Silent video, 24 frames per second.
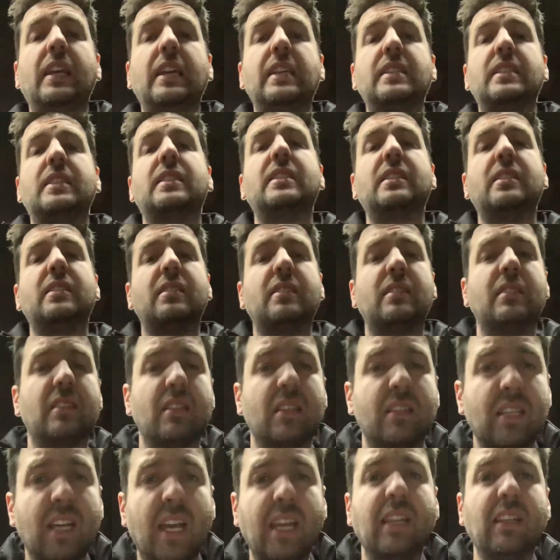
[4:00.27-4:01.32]
is to
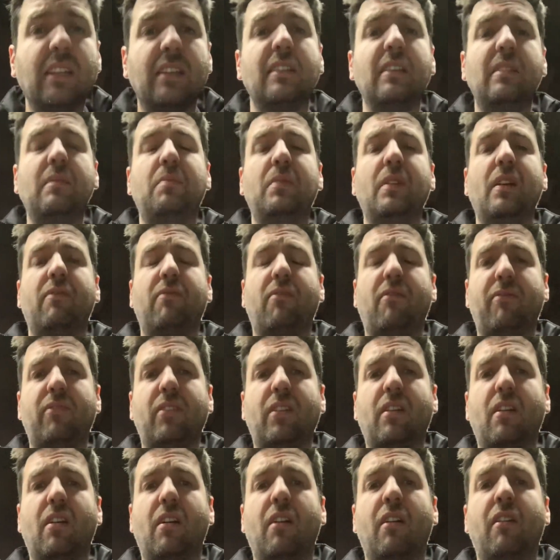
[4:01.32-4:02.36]
take the DPF off the
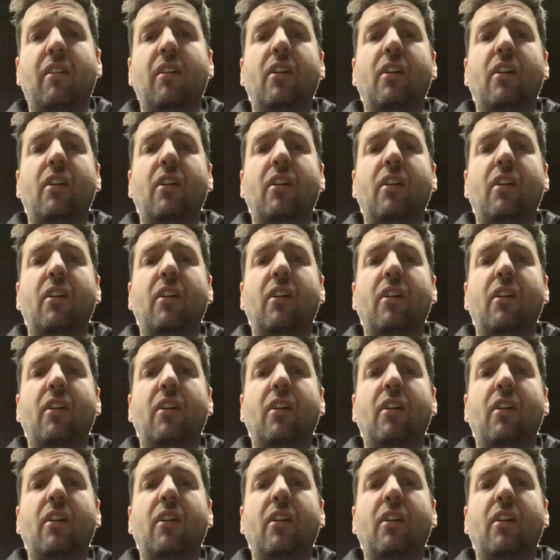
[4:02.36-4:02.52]
car,